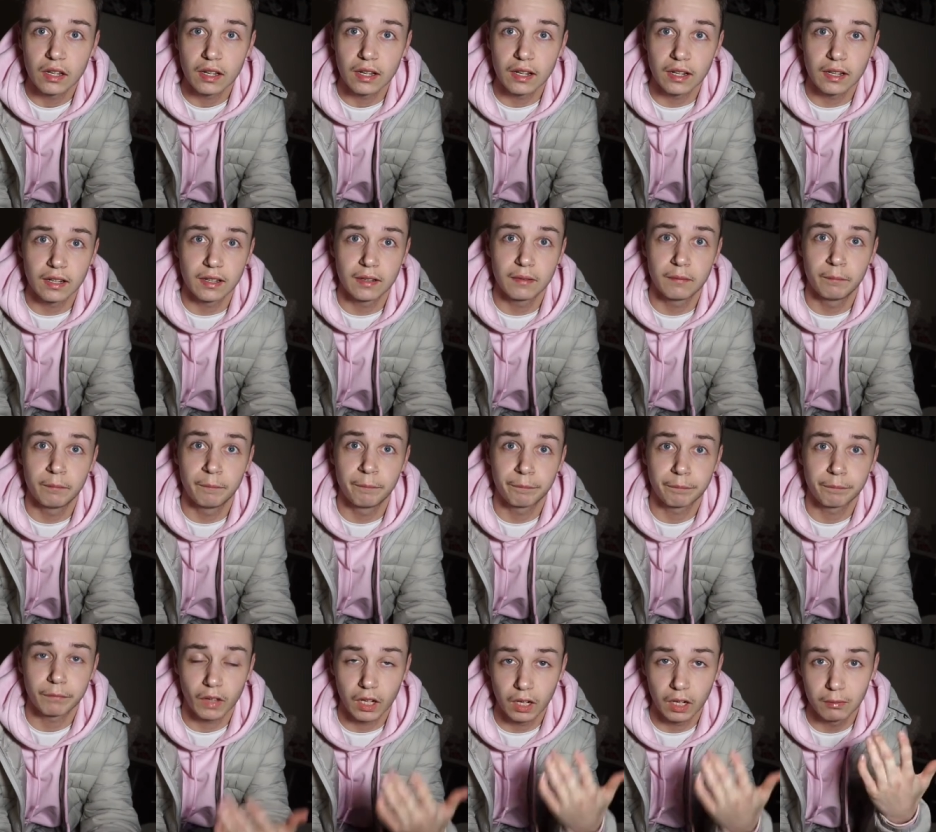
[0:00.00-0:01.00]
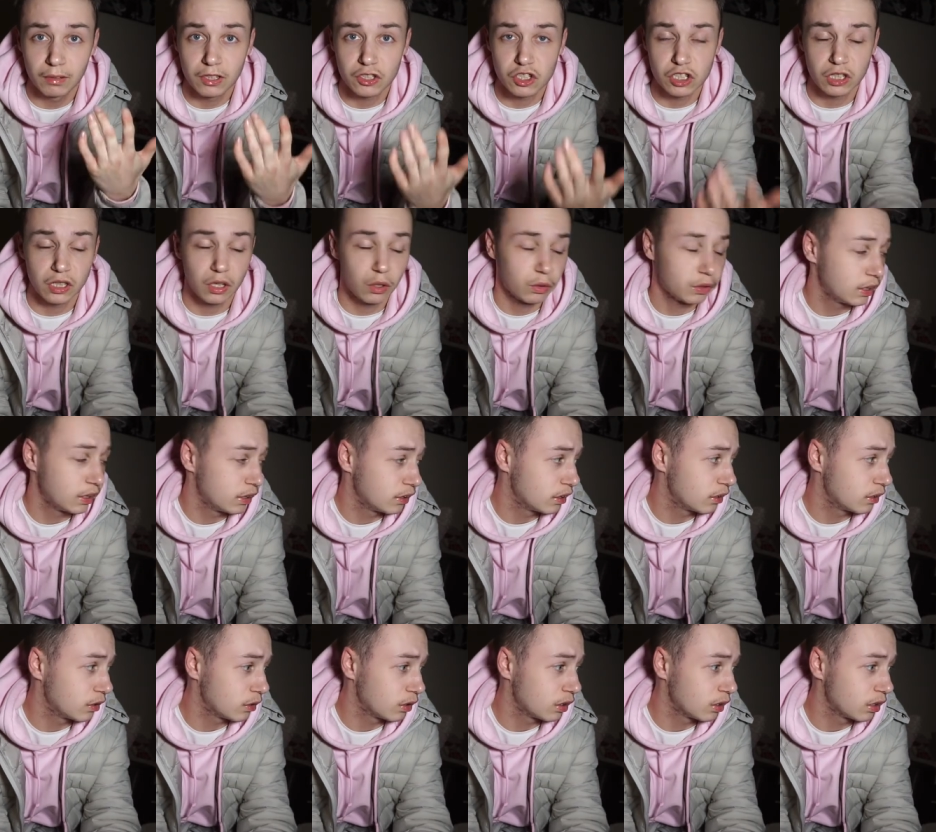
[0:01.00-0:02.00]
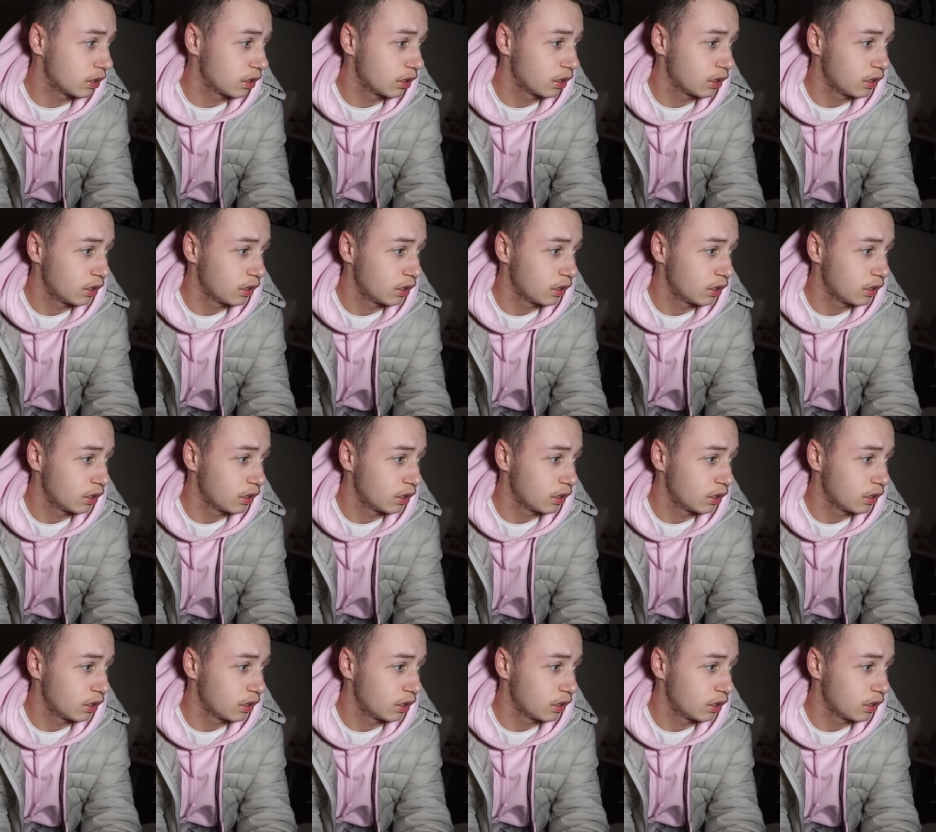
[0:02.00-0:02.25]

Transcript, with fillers: Um, I'm literally only in the door.